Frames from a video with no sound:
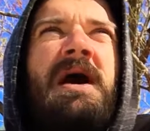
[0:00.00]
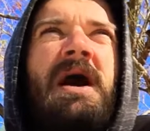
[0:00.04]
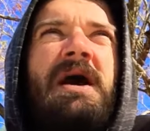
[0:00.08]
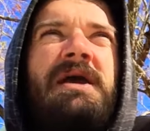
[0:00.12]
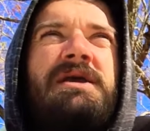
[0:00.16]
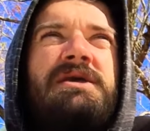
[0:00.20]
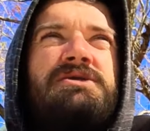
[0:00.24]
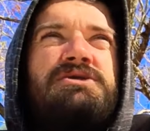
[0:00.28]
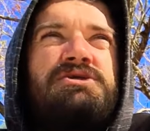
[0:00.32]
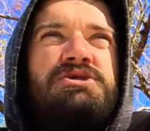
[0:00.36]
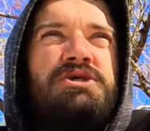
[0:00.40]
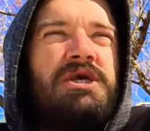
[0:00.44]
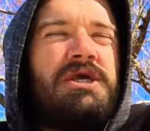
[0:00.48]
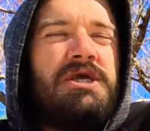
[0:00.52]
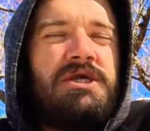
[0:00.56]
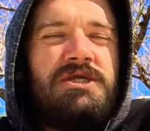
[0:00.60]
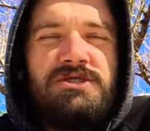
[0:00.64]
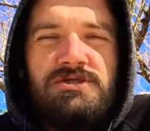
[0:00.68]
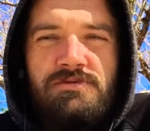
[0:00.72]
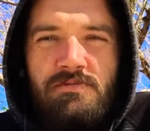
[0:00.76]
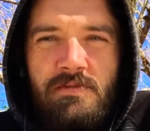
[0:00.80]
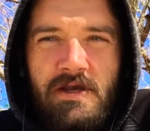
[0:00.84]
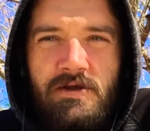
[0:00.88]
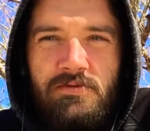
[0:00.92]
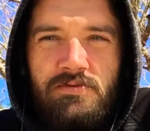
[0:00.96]
I can
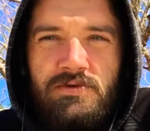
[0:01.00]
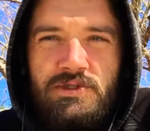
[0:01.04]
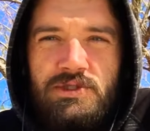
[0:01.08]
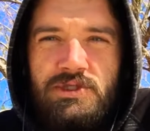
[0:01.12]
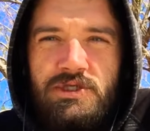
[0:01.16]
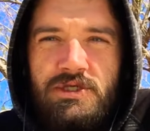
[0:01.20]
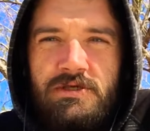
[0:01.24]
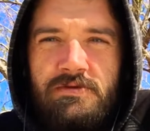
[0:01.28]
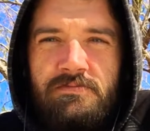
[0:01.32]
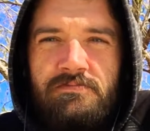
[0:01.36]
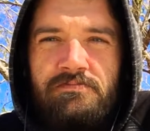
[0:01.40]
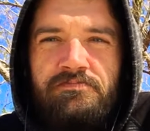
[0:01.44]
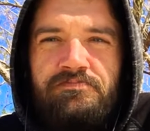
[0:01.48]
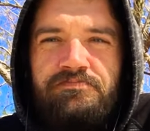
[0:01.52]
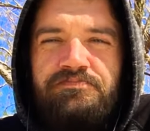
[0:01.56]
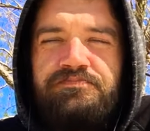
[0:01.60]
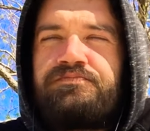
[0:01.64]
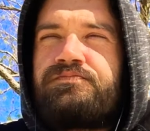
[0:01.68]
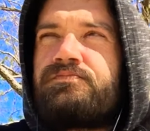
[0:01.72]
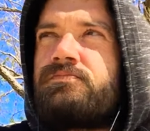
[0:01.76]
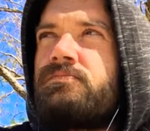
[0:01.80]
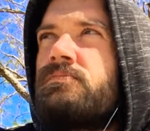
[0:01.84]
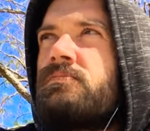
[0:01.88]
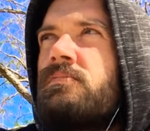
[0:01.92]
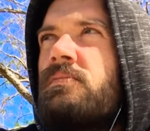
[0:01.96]
change my regime,
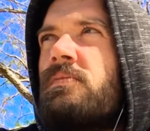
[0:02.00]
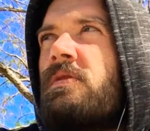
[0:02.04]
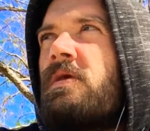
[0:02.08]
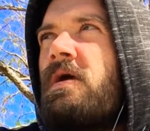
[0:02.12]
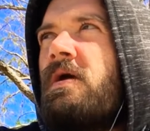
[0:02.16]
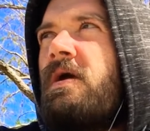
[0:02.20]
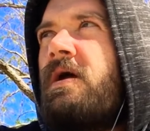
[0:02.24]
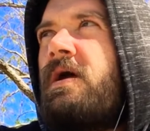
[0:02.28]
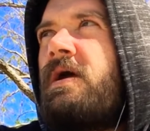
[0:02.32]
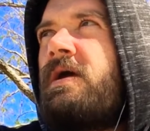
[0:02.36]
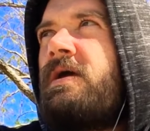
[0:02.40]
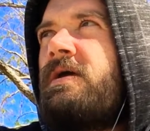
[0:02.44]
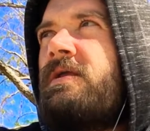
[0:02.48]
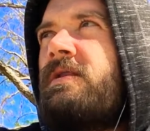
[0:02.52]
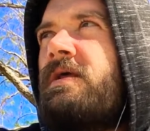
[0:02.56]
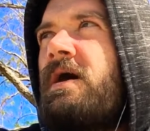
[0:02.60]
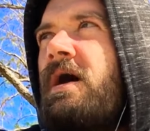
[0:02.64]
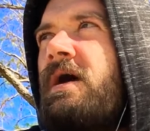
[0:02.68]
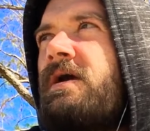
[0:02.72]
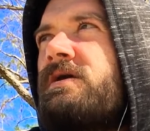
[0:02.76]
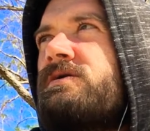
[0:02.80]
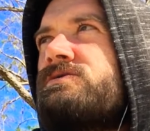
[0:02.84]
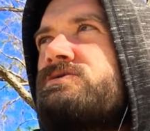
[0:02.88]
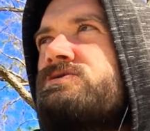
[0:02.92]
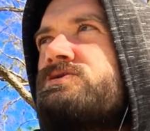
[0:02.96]
and
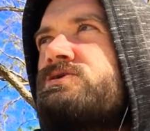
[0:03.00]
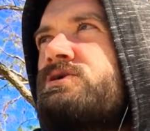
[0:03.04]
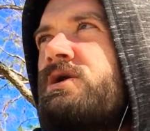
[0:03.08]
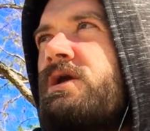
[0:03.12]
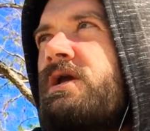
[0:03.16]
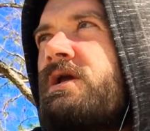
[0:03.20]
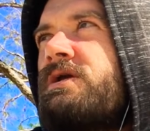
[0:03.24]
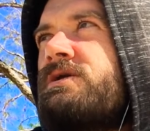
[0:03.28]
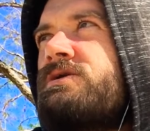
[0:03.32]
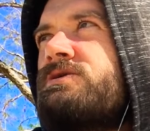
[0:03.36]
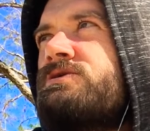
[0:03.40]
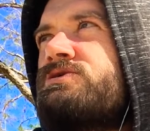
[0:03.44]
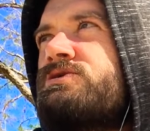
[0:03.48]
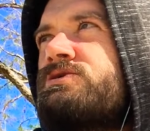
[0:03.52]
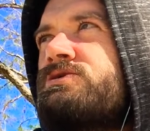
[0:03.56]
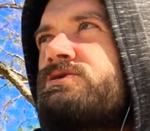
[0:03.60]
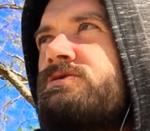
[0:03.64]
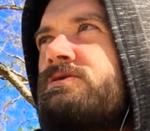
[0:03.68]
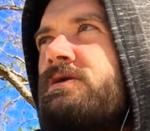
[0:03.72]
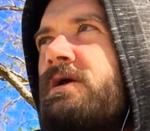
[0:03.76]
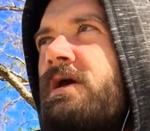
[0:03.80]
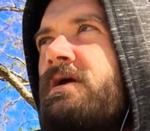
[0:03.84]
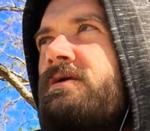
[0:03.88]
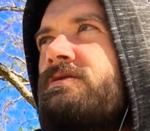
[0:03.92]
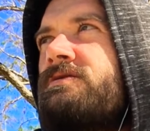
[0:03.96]
I can change
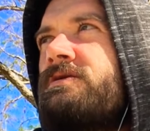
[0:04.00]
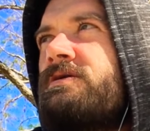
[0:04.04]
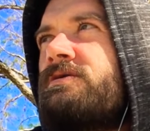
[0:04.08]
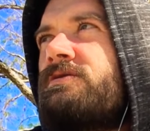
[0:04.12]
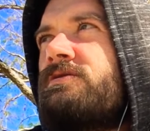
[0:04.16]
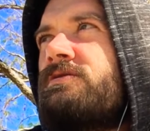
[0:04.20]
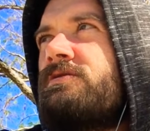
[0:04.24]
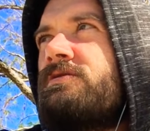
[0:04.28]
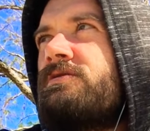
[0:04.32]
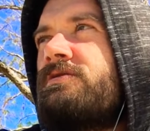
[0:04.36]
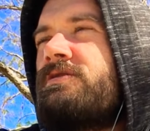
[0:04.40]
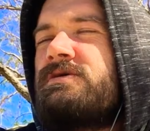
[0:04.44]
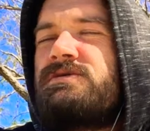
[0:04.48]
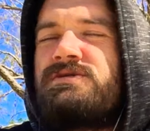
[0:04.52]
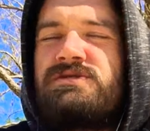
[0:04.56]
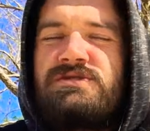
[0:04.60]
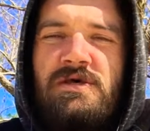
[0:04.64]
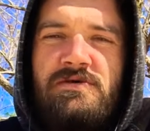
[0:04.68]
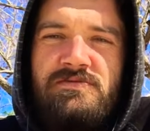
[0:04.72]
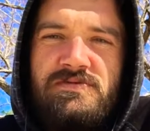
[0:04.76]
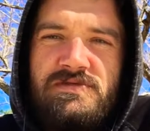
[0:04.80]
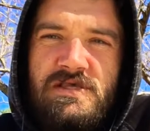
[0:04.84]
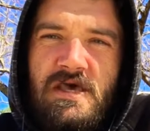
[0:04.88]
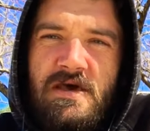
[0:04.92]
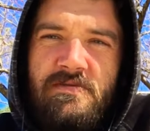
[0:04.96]
ending this
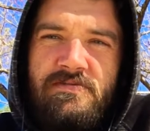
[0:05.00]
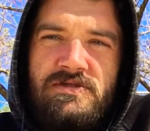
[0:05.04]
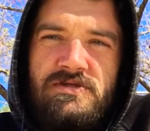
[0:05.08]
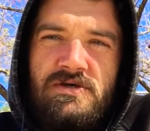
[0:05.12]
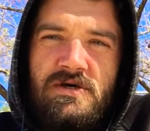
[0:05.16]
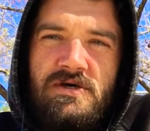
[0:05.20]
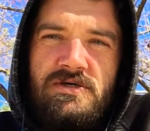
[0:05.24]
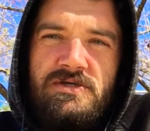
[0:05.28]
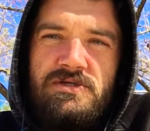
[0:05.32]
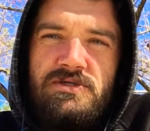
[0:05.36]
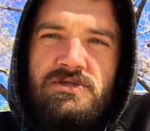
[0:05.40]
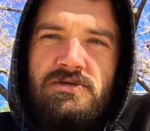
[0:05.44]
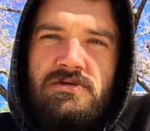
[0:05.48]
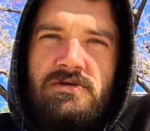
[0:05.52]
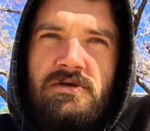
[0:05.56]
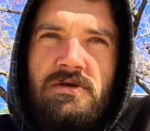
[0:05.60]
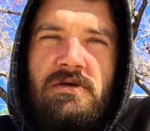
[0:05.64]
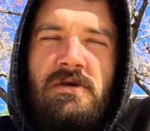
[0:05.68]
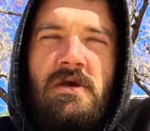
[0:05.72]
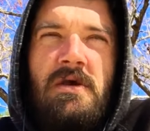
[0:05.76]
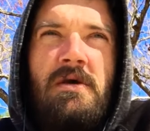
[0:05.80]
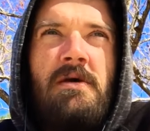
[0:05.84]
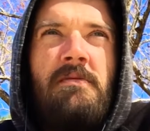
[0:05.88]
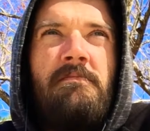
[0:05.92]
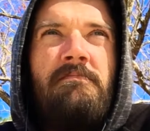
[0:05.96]
self-sabotage
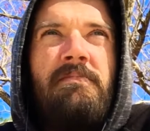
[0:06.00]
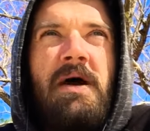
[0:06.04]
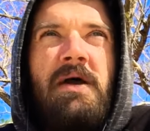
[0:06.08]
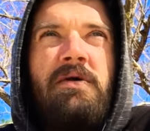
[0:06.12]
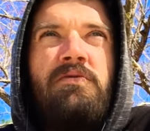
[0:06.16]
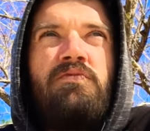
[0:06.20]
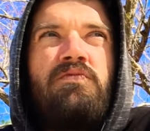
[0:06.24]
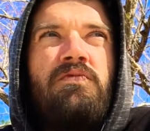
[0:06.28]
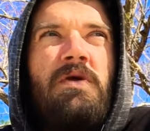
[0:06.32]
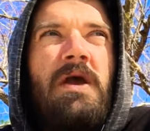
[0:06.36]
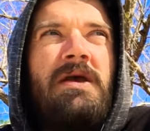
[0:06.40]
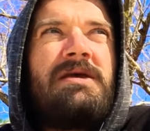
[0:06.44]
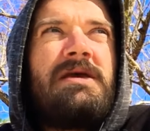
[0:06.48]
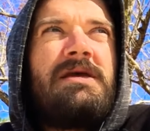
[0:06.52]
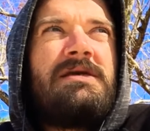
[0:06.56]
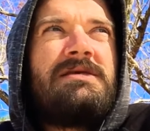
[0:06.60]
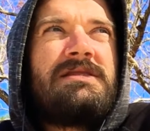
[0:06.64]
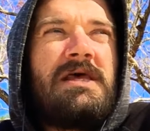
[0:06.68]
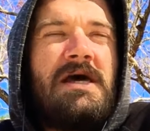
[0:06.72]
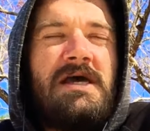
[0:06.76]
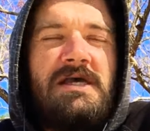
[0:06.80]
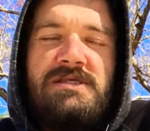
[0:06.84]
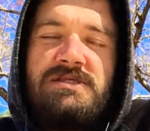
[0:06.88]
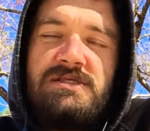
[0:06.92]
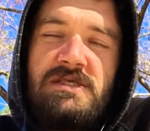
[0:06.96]
by
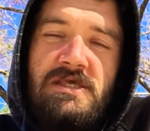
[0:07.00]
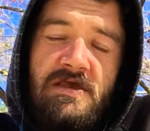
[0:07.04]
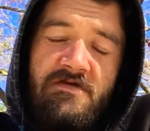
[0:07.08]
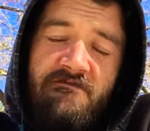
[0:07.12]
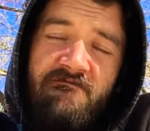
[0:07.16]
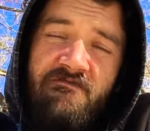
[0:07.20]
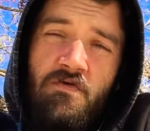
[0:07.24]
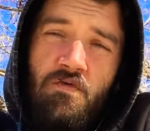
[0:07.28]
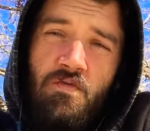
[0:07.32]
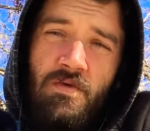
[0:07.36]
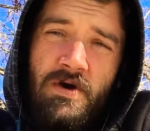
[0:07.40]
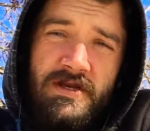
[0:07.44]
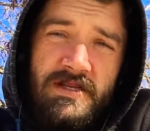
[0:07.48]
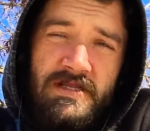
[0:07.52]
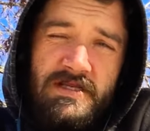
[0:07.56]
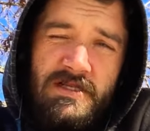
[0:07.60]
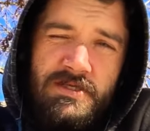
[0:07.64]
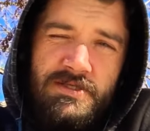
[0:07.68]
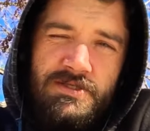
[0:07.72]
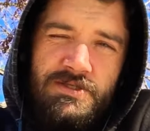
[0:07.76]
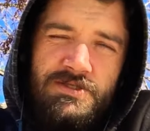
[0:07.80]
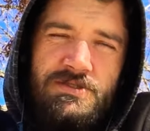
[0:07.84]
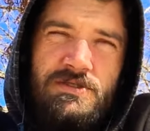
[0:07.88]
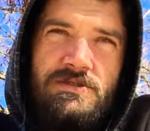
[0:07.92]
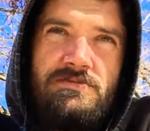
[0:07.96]
recognizing it for what it
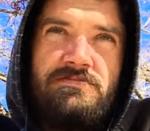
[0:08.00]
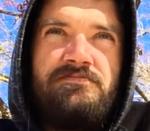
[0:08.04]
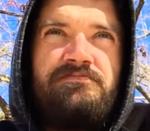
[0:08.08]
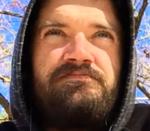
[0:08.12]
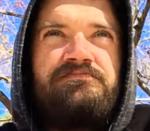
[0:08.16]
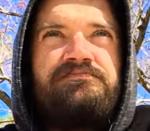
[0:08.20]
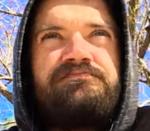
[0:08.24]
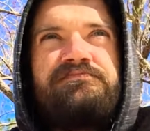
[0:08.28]
is.